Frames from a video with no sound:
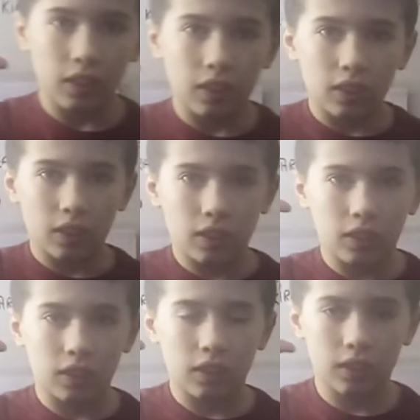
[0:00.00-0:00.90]
make a
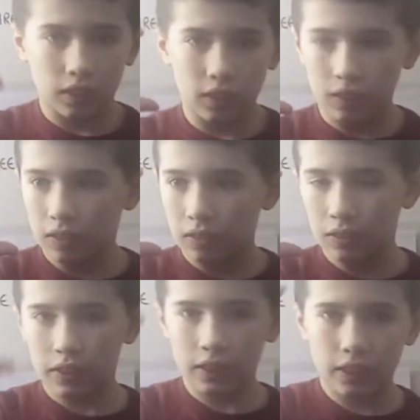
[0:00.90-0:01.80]
C. So
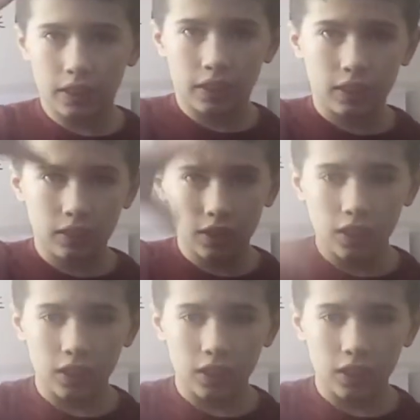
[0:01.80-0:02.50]
Columbus sails